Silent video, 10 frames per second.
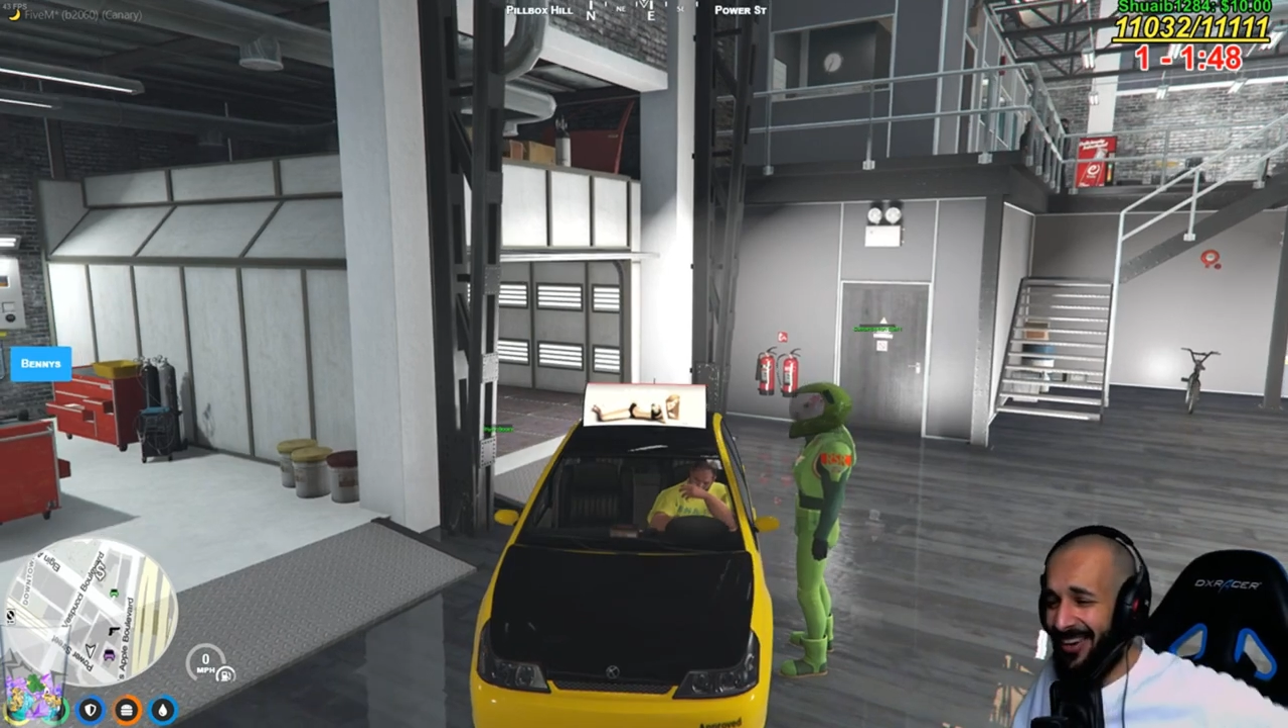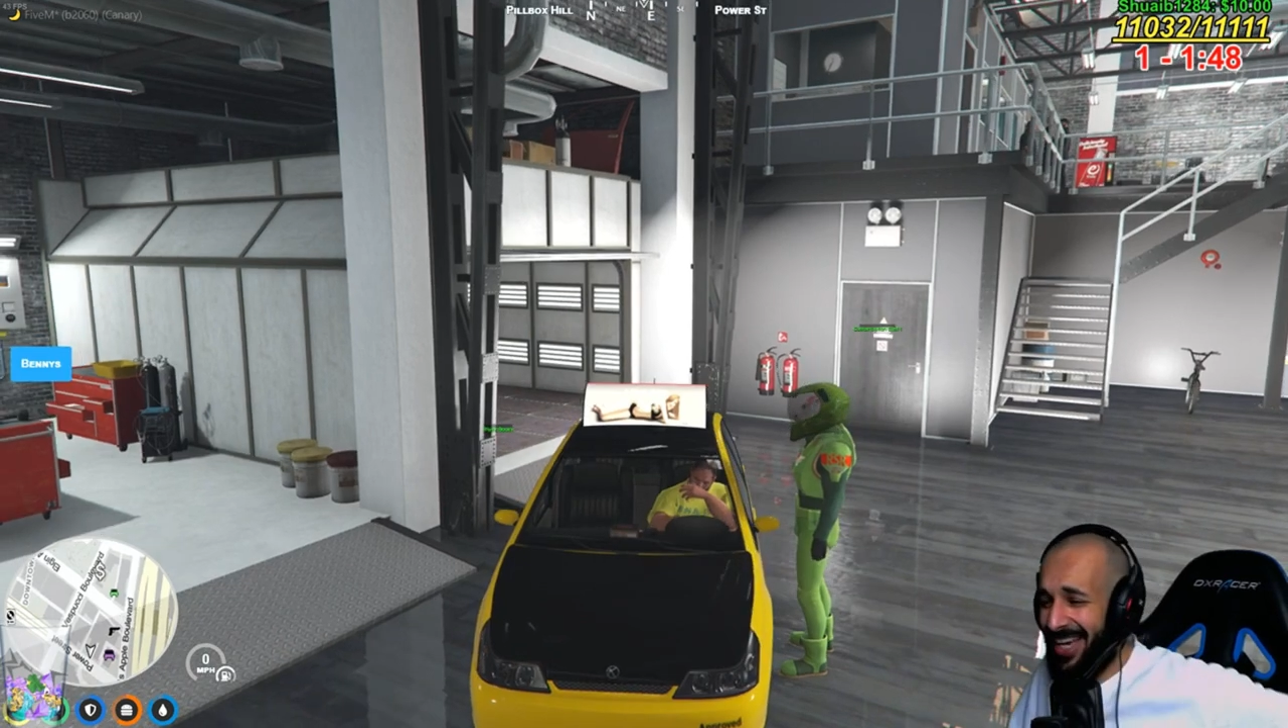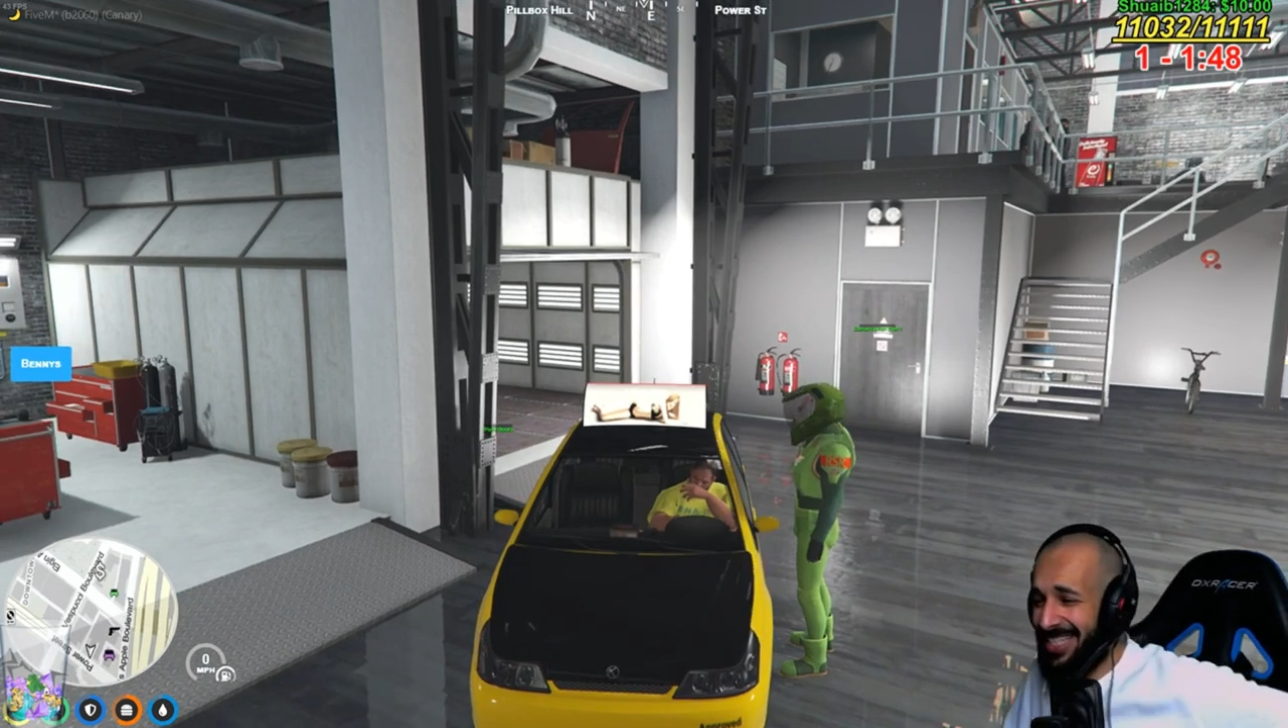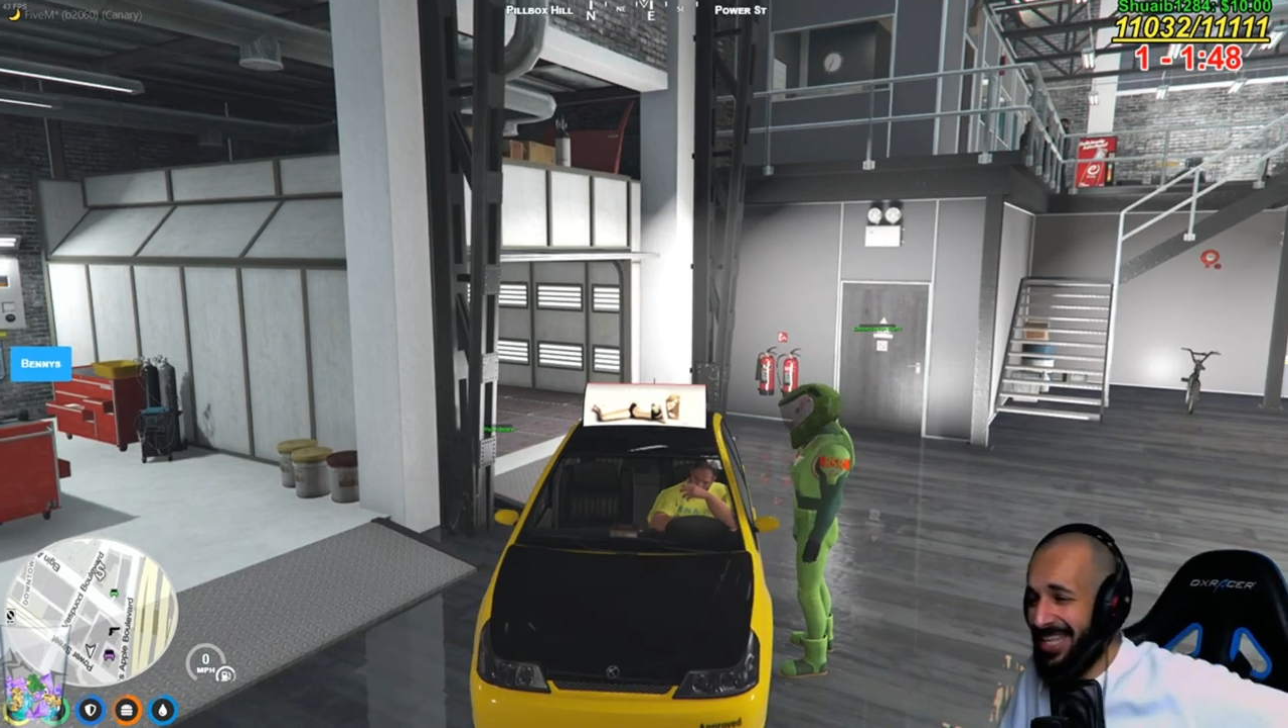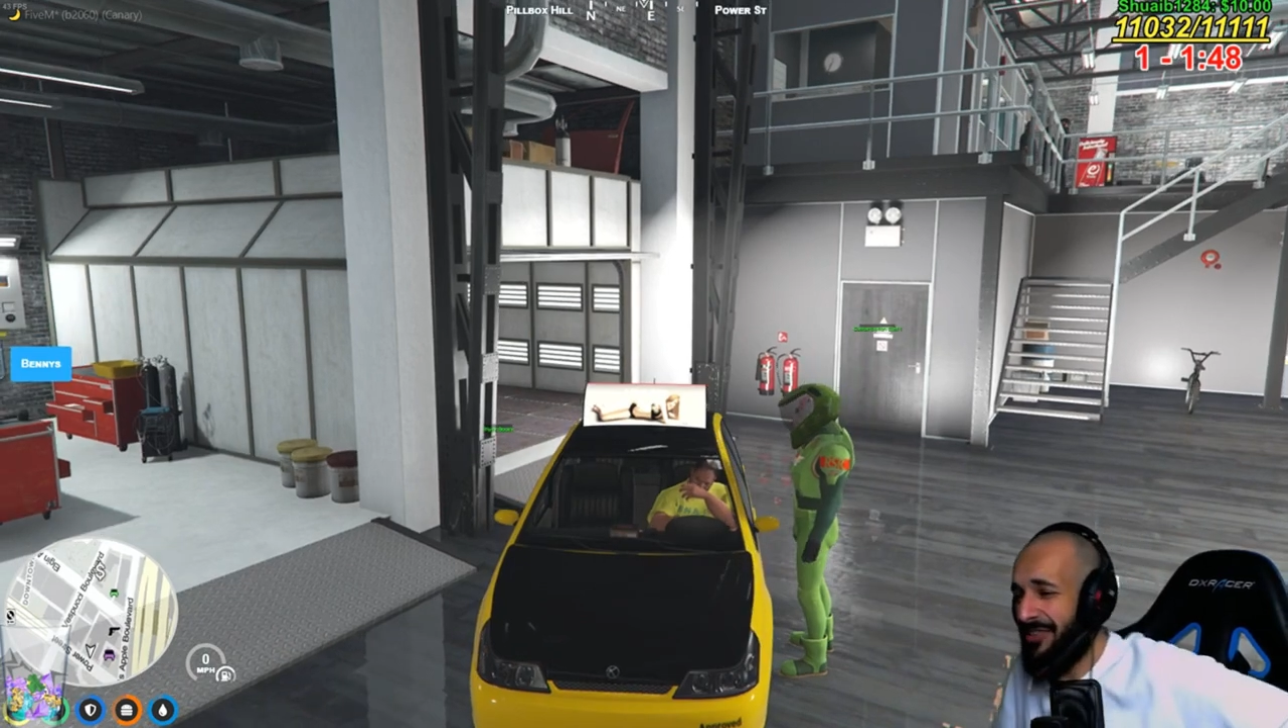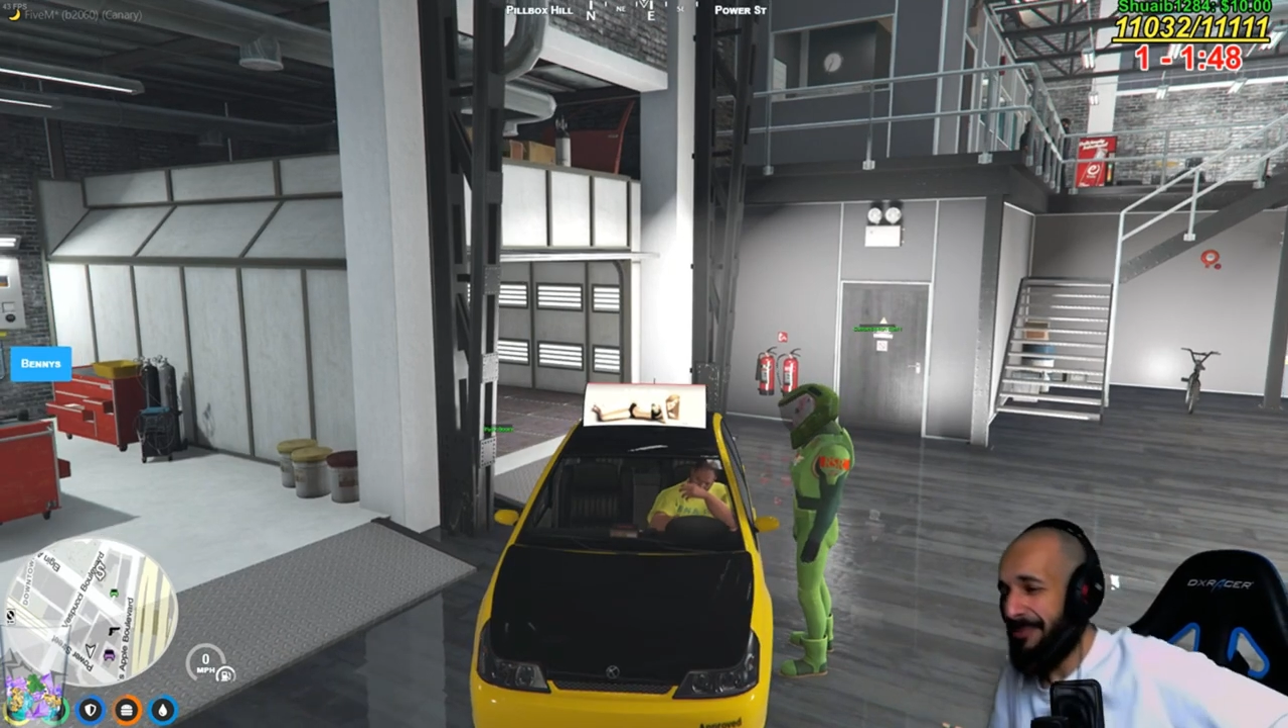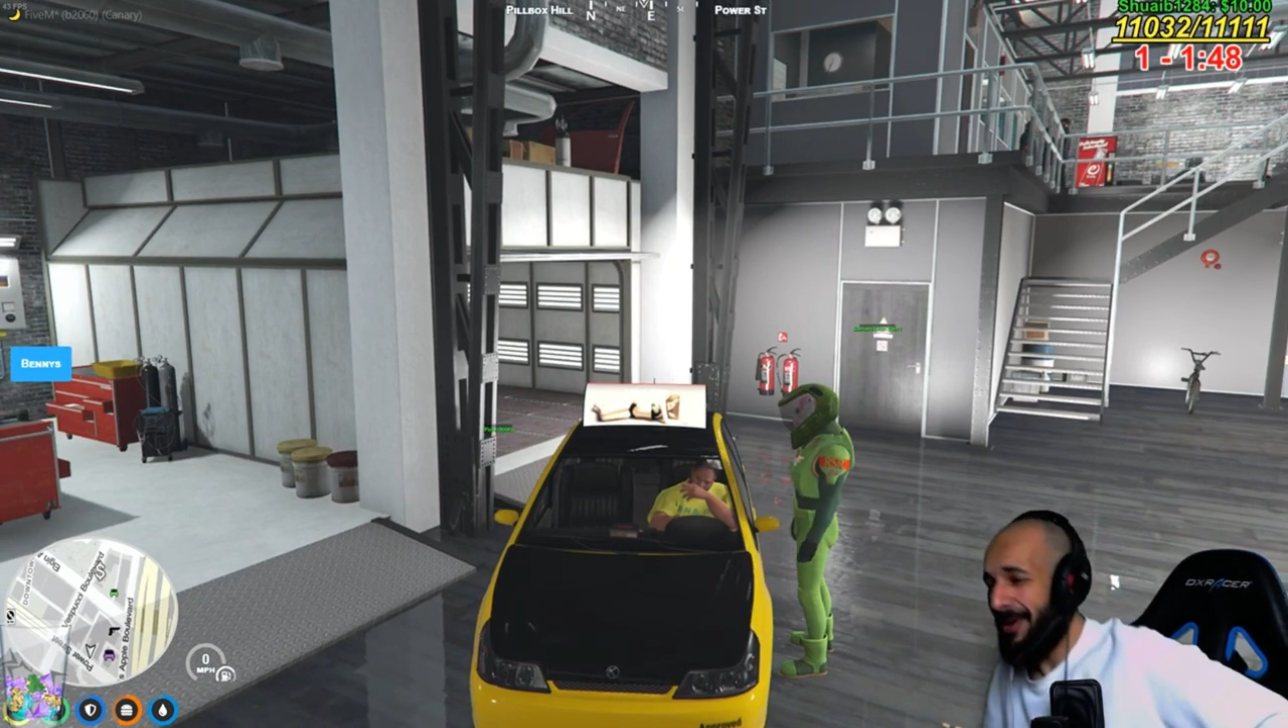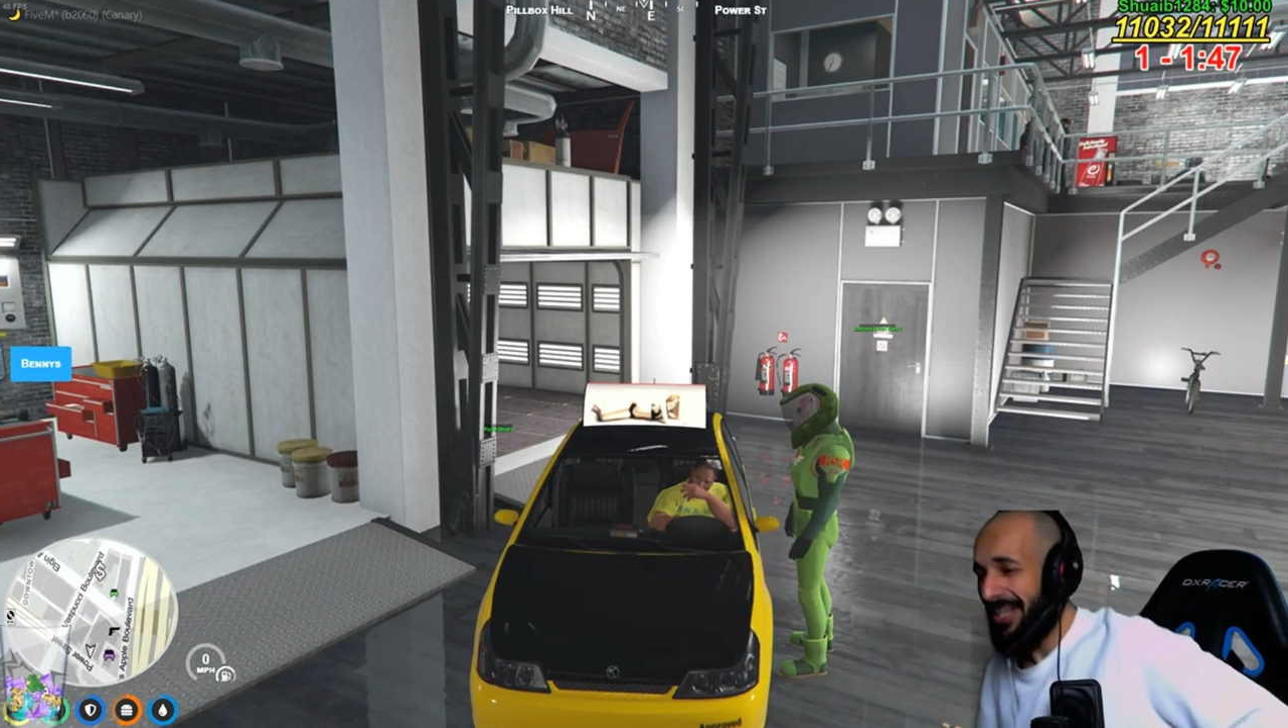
is everybody